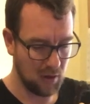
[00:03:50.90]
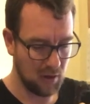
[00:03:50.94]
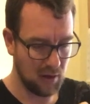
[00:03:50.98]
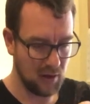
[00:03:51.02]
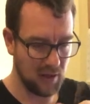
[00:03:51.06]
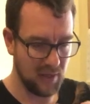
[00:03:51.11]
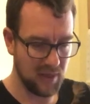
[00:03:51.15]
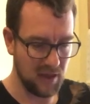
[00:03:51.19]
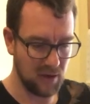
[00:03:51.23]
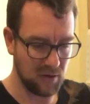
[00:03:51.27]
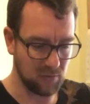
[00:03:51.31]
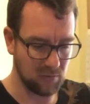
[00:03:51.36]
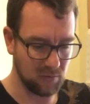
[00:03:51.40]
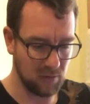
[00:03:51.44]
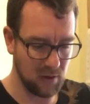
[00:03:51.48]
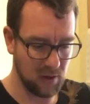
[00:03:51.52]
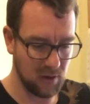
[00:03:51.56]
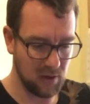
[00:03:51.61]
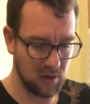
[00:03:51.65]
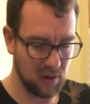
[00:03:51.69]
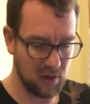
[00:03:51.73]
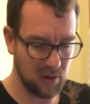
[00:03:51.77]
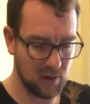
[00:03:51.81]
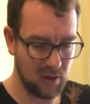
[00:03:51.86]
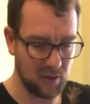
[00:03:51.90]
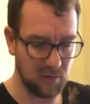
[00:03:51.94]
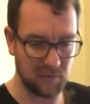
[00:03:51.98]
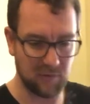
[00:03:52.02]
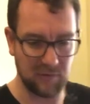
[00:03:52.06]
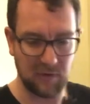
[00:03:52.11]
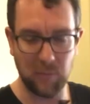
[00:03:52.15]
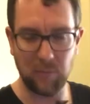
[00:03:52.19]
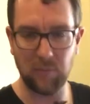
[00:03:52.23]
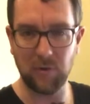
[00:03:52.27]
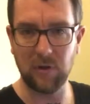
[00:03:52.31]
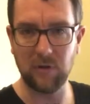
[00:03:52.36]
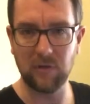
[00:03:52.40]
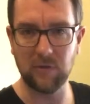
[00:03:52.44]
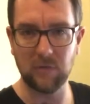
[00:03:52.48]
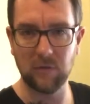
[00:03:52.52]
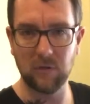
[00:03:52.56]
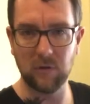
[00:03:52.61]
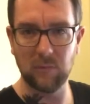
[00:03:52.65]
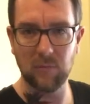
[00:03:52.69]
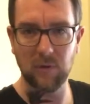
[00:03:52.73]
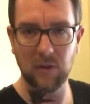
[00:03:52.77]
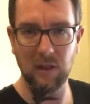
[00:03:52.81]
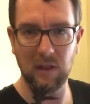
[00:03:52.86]
Now that'll that'll set pretty
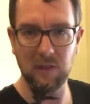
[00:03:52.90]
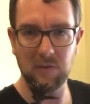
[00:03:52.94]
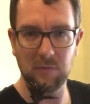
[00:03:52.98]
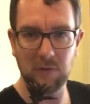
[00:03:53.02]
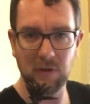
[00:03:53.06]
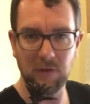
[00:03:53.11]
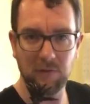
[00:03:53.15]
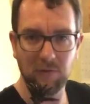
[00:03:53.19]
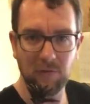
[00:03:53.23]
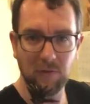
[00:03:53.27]
soon, but that's what our